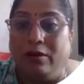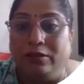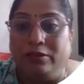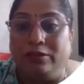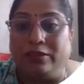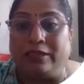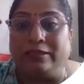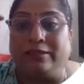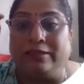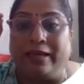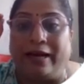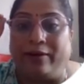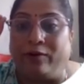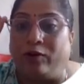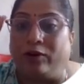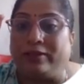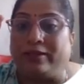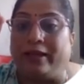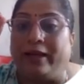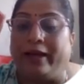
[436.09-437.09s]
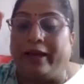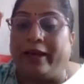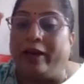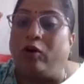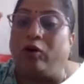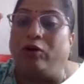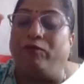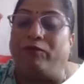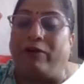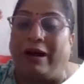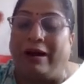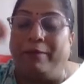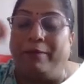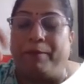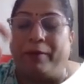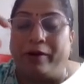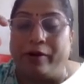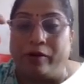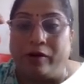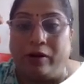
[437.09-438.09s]
Just they are not thinking on one
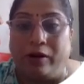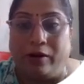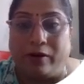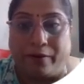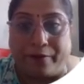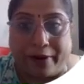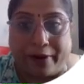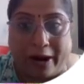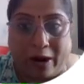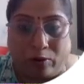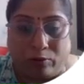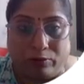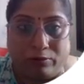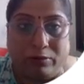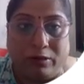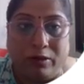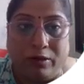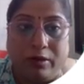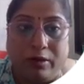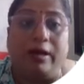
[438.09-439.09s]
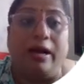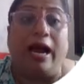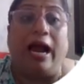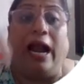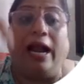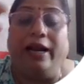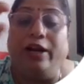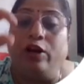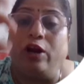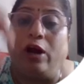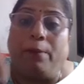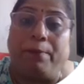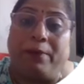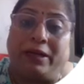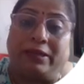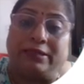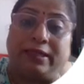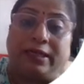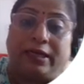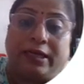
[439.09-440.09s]
particular ground. And you are
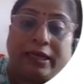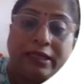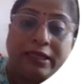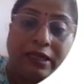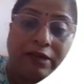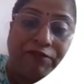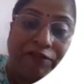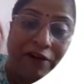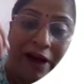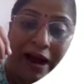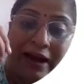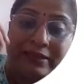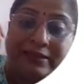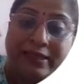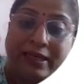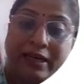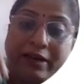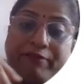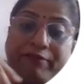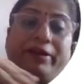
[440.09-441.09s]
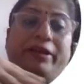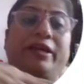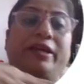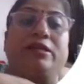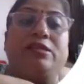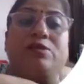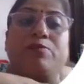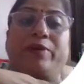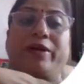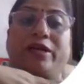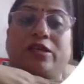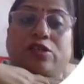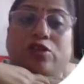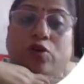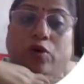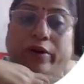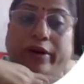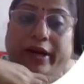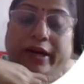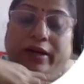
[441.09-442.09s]
presenting the facts and evidence based
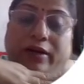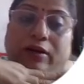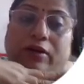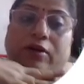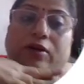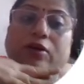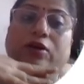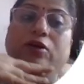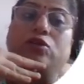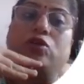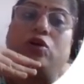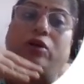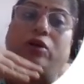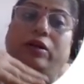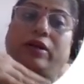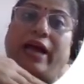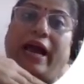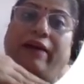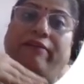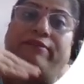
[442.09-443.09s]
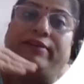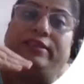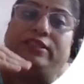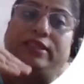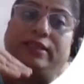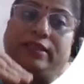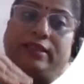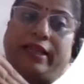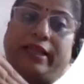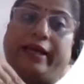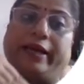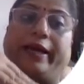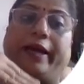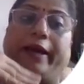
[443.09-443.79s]
on it. So divergent thinking.